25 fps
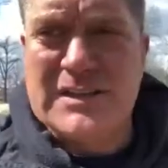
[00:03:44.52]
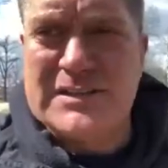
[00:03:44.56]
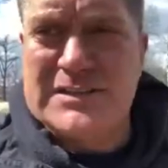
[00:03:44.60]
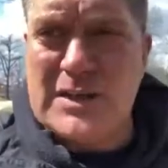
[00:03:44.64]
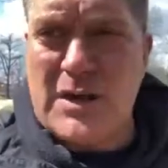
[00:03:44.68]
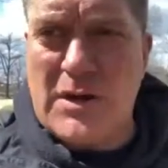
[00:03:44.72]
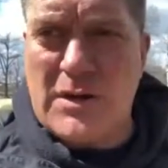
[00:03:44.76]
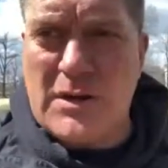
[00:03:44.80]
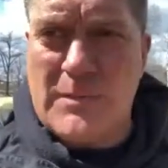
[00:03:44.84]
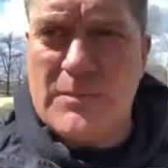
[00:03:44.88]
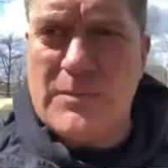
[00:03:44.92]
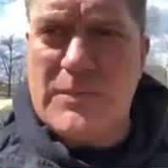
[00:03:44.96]

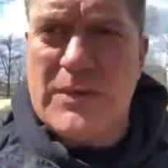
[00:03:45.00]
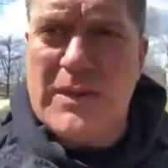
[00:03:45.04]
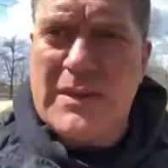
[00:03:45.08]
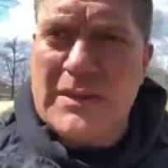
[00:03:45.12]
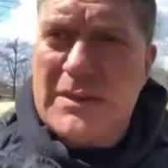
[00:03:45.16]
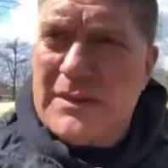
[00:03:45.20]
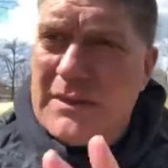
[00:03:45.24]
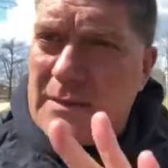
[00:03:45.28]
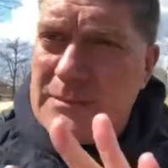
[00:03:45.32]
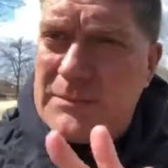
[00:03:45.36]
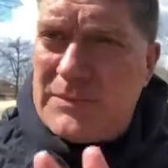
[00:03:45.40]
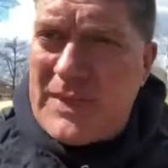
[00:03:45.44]
So
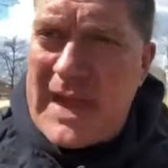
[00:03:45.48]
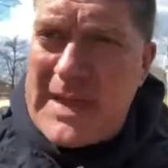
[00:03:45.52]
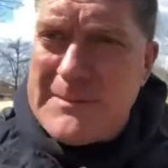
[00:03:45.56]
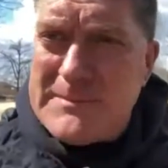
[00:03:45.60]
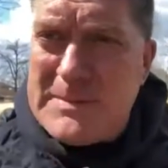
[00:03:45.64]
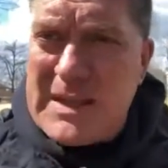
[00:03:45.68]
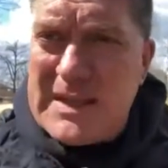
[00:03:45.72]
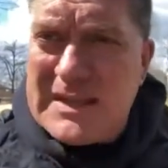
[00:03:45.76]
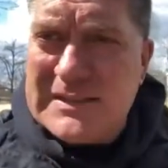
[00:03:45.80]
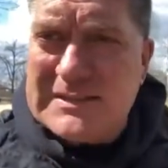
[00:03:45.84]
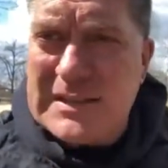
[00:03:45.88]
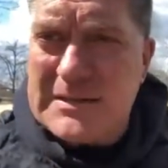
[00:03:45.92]

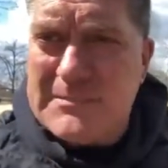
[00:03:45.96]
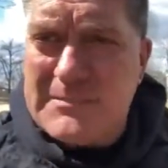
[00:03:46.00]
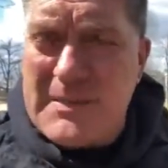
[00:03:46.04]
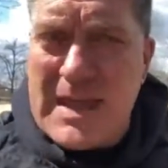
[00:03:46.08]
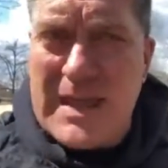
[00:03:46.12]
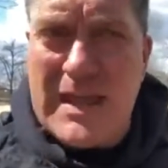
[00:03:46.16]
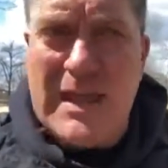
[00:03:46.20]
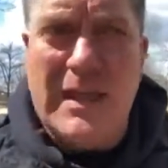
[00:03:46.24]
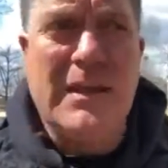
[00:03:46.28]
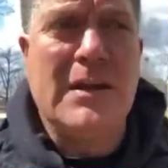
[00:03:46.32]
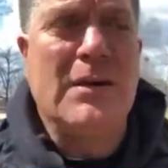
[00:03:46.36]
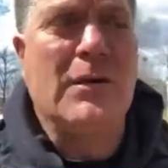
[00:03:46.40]
that be as it
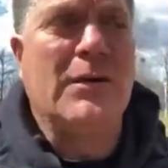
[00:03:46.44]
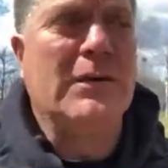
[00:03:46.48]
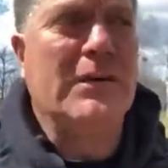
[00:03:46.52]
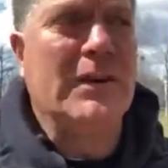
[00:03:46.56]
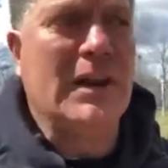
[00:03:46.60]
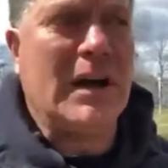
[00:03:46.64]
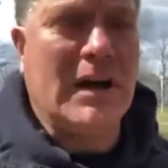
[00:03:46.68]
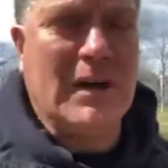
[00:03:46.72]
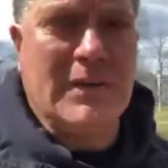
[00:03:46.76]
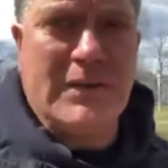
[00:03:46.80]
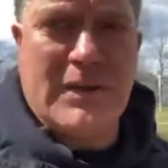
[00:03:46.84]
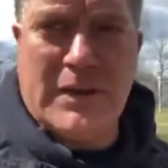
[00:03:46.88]
may,
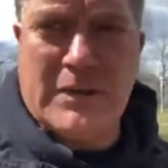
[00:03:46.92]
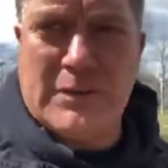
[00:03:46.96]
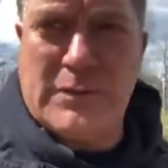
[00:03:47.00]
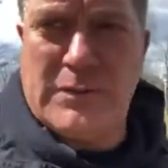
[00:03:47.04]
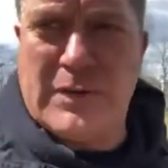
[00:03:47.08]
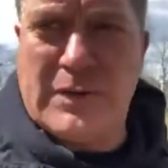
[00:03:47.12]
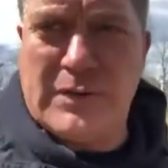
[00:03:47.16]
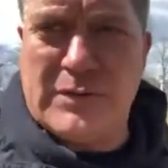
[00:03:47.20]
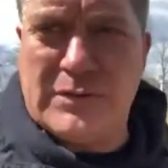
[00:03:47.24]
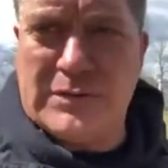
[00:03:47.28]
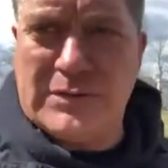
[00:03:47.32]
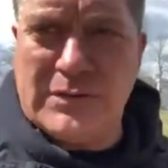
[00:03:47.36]

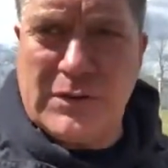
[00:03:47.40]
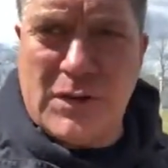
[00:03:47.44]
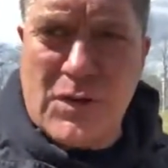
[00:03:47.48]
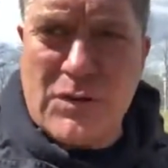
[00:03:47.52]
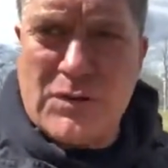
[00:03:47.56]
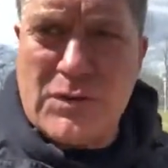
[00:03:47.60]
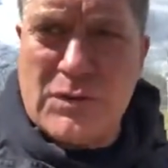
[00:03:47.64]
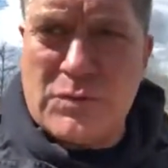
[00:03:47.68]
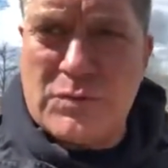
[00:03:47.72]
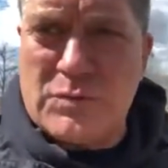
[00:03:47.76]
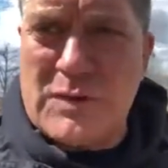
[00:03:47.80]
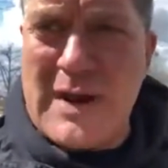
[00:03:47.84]
the
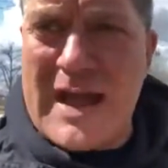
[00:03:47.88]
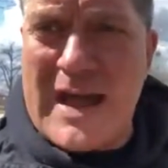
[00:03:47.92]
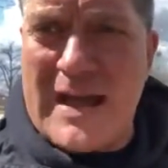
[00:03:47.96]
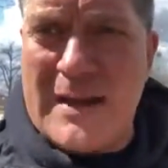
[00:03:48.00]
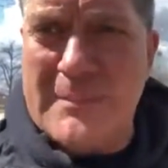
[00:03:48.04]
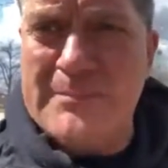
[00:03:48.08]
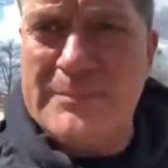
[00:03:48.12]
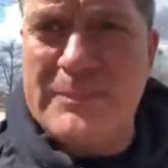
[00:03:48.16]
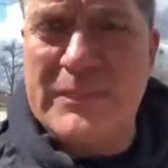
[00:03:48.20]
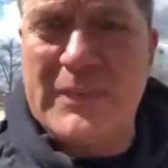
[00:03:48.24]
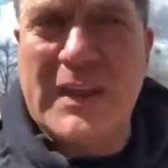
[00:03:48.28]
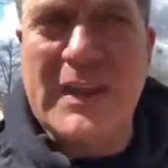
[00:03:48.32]
local
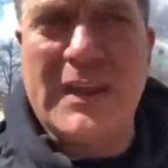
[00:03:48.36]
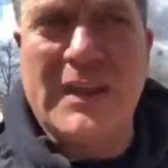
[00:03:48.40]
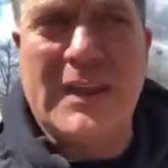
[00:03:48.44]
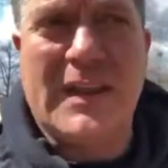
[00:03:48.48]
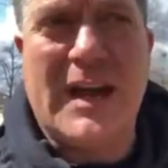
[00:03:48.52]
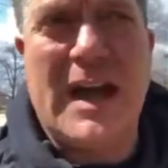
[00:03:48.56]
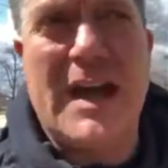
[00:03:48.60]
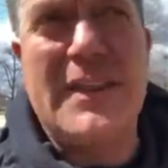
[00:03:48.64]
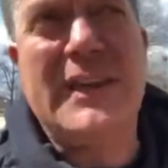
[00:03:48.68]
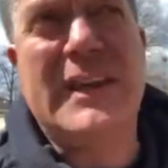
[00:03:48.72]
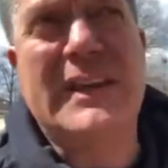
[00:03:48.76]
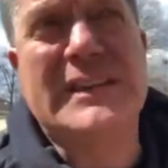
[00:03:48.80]
rep,
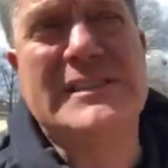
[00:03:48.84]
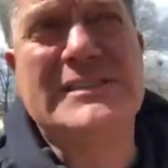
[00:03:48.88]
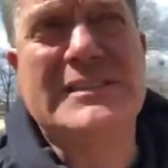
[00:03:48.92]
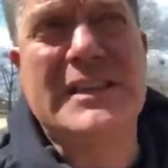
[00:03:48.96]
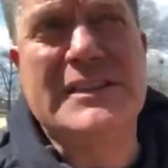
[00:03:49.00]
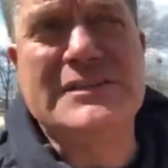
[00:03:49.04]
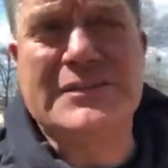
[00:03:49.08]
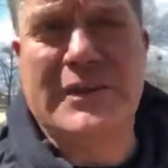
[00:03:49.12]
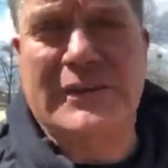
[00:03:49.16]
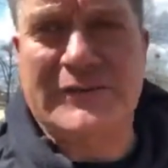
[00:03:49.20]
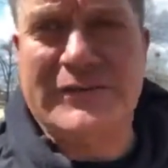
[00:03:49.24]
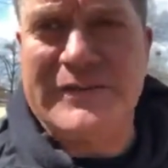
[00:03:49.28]
I think it's
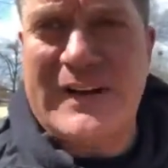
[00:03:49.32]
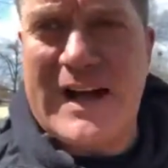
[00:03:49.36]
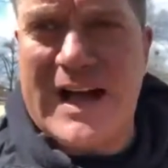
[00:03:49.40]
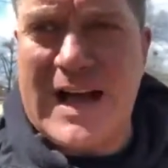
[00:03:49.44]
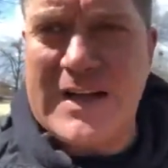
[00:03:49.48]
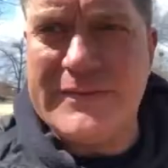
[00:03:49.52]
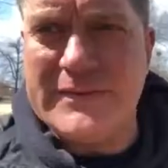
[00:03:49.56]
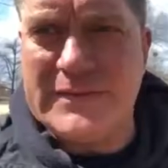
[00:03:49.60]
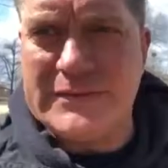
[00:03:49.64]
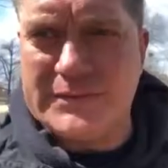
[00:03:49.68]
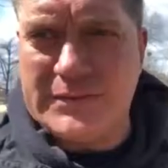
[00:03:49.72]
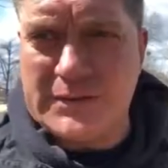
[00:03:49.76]
District
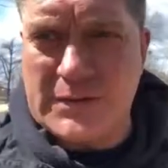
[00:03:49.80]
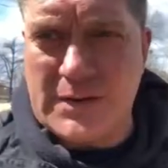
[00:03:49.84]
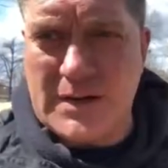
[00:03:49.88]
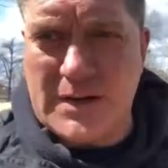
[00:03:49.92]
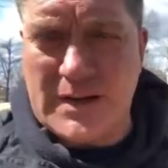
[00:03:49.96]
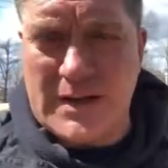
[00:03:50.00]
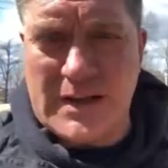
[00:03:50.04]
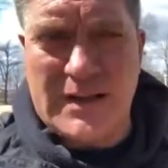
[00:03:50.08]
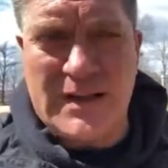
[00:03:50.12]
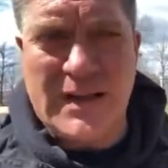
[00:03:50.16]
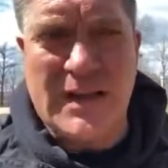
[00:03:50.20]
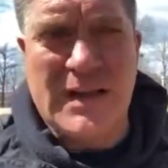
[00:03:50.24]
5 in
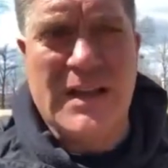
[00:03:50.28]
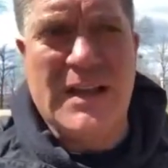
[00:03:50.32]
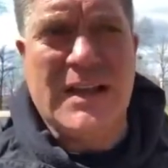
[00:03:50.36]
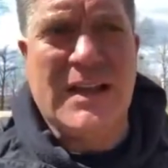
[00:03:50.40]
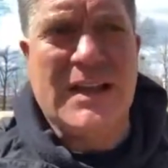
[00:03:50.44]
Florida,